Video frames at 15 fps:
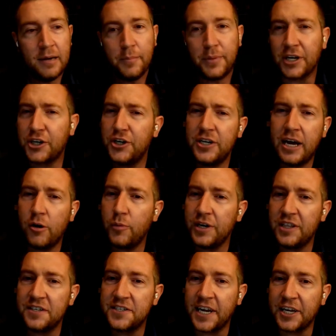But I couldn't
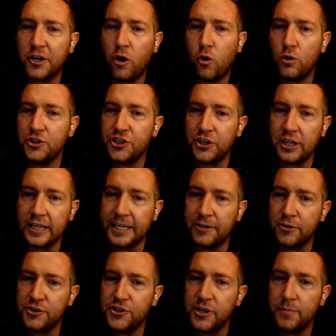outweigh the psychology of the
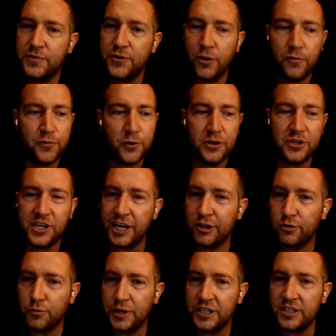leadership, so for
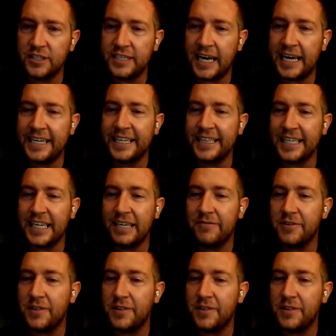integral reasons had to leave.